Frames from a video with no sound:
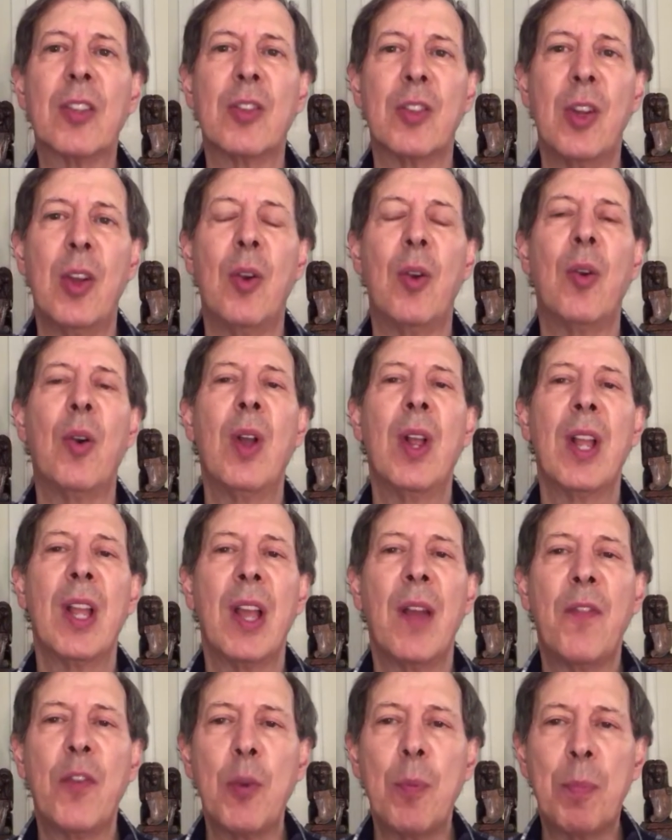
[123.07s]
to do,
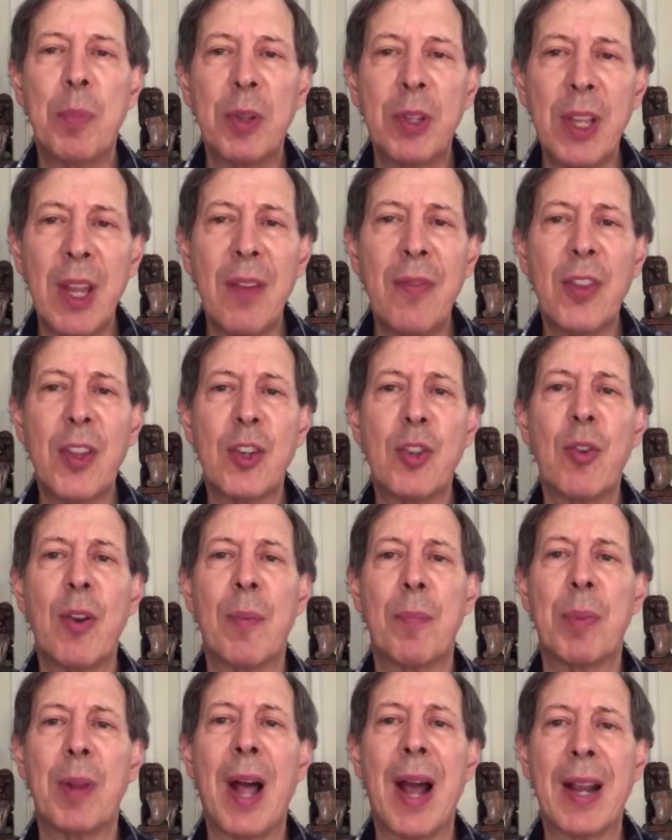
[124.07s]
if you believe that you
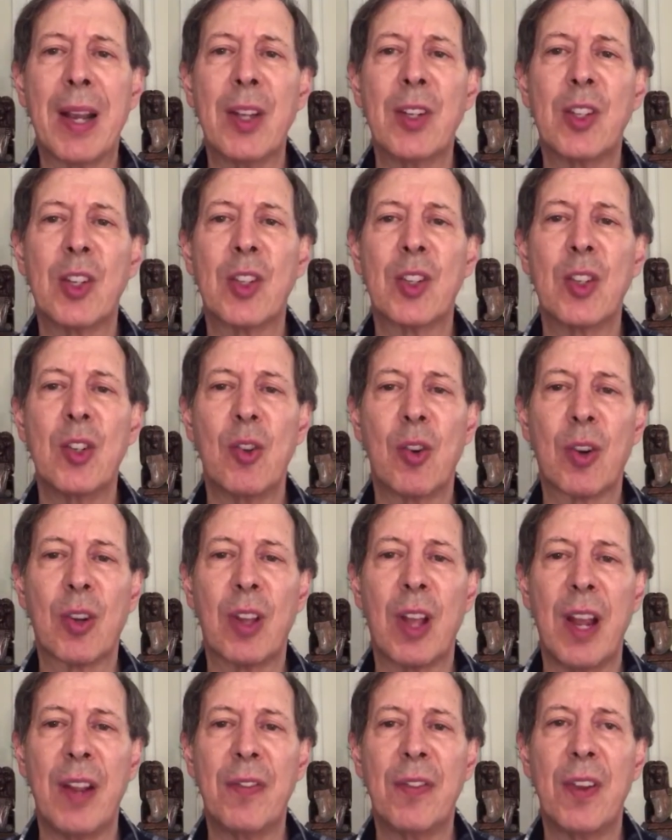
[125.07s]
have blockages in your
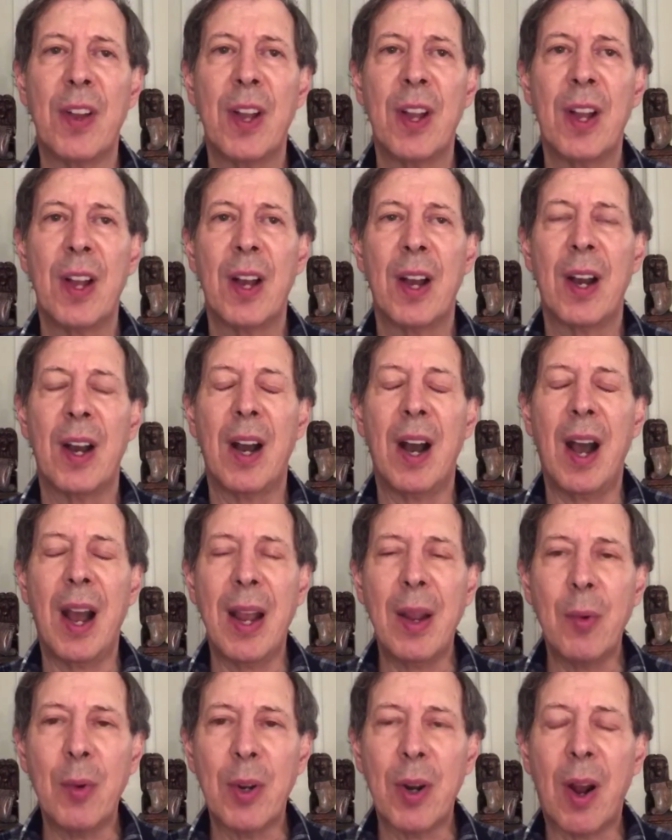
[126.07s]
life,
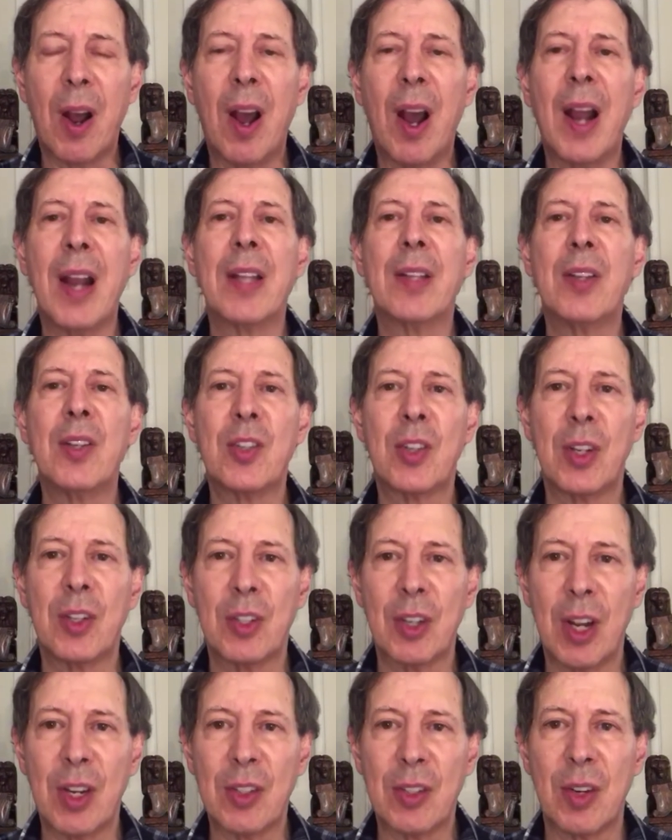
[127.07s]
I would highly
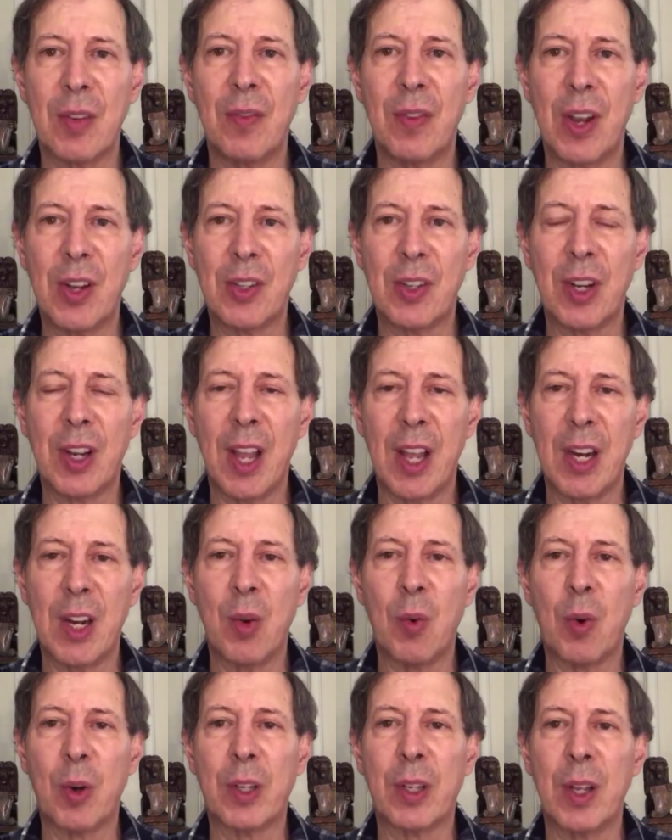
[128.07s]
suggest
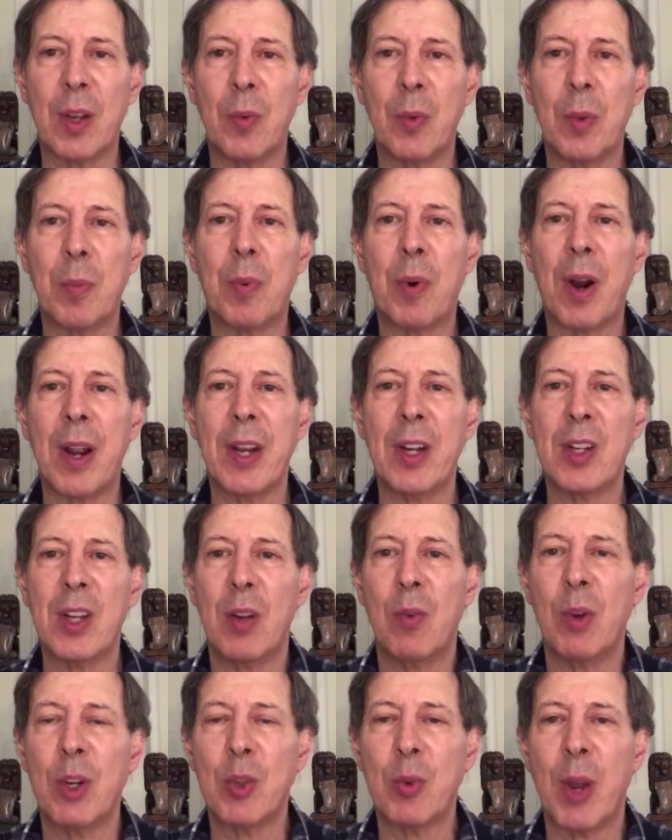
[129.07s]
investigating working with Brian
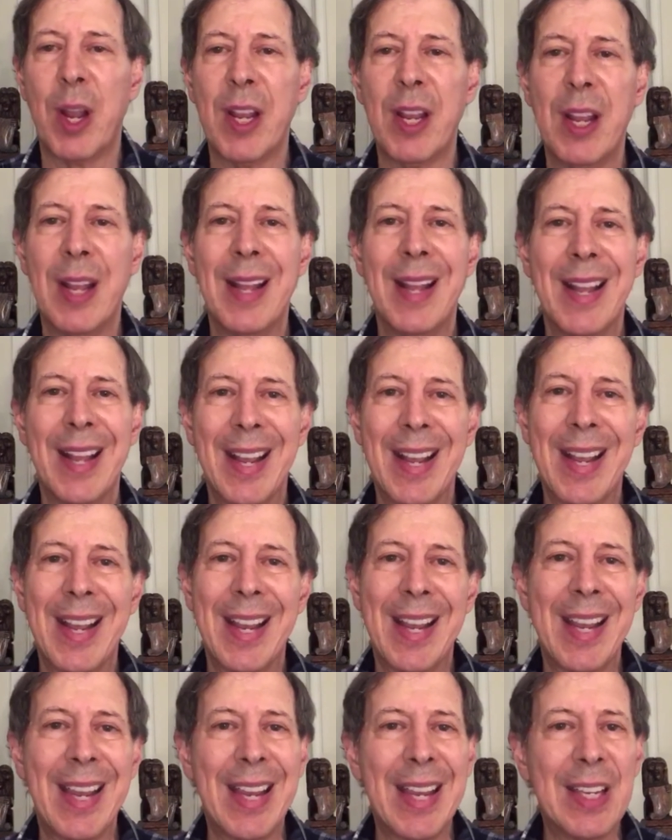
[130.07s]
D. Ridgway.
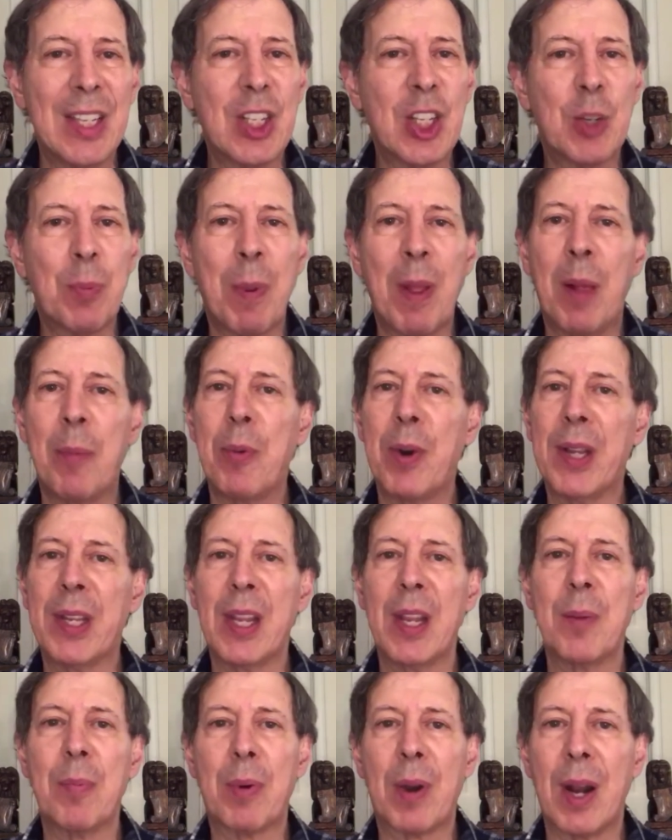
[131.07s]
His spell
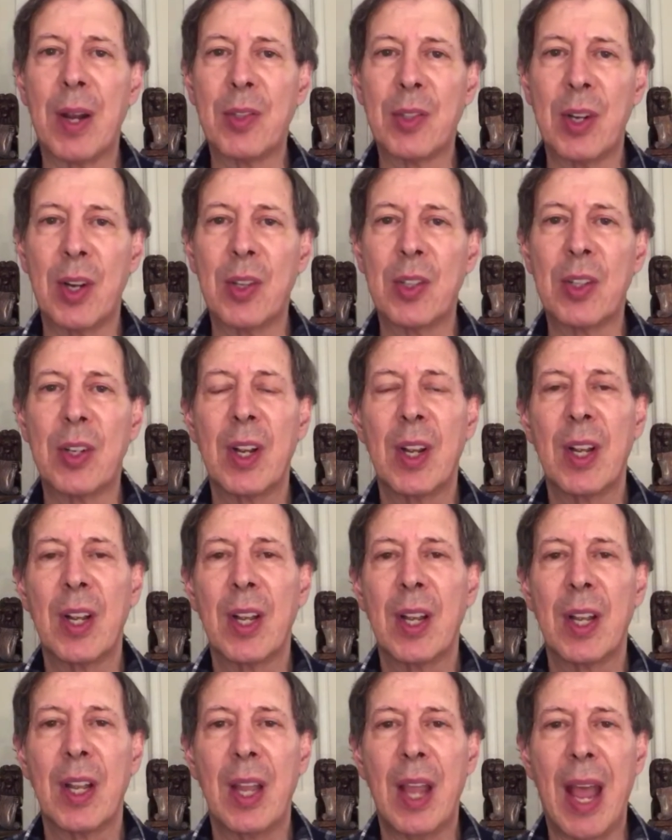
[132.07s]
breaking process
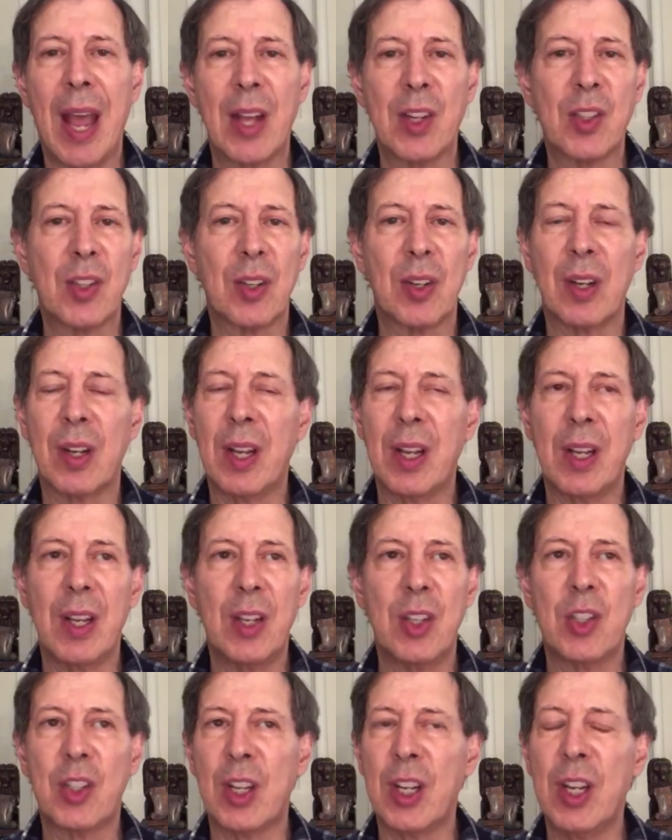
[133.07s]
has
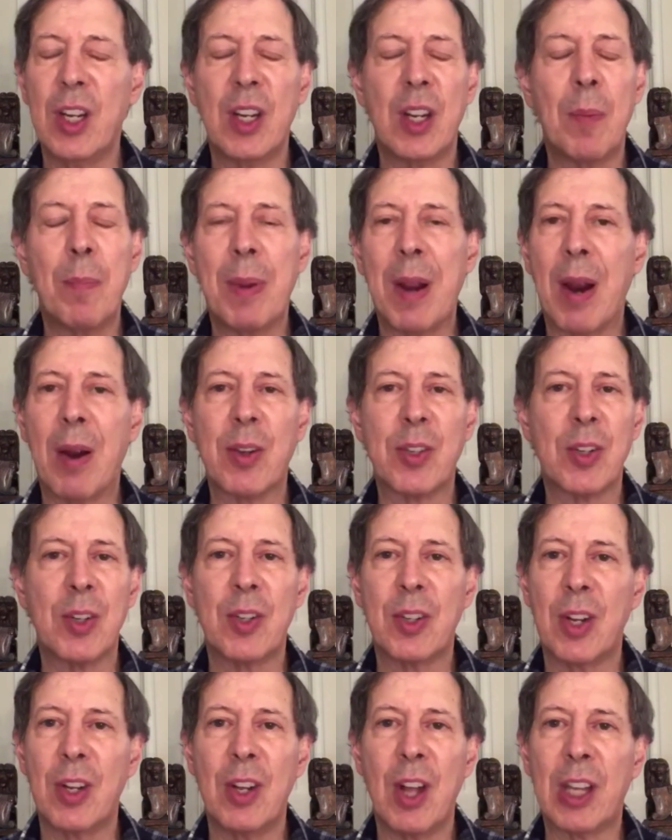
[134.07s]
is in
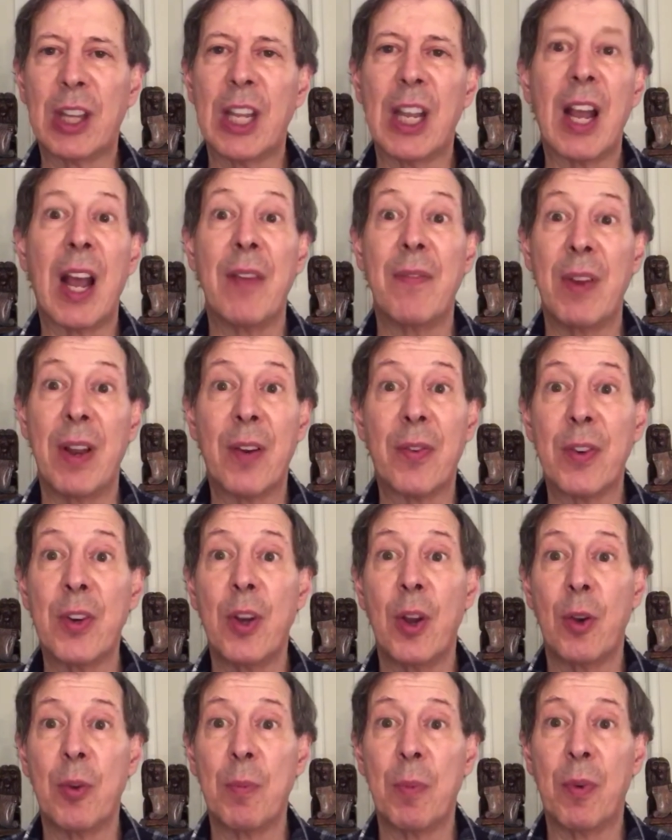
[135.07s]
comparison to nothing I've ever
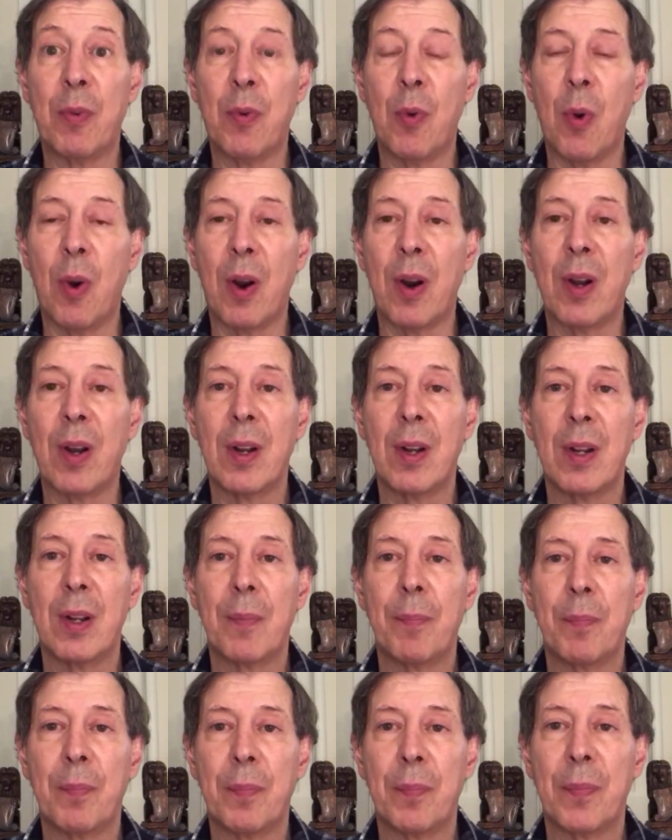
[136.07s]
known before.
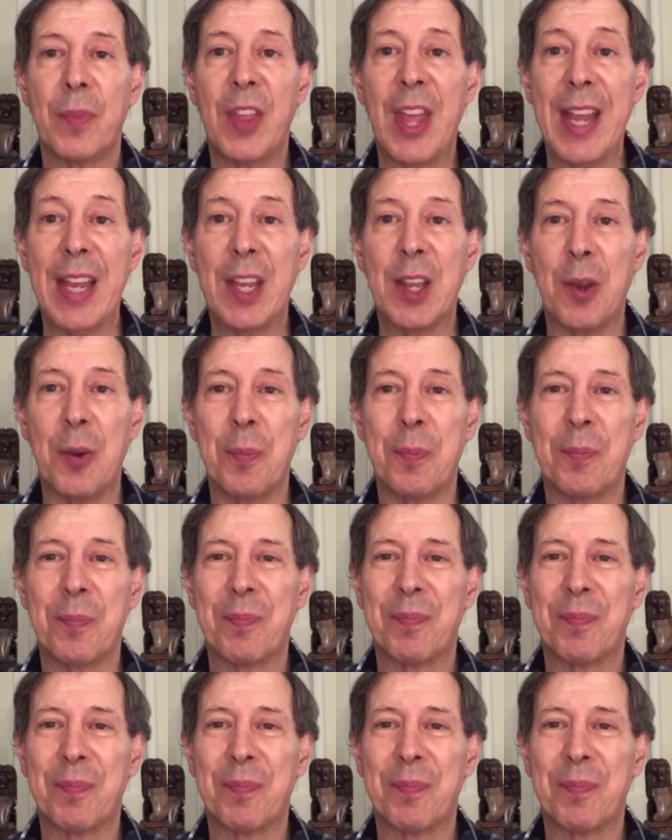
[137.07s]
Thank you.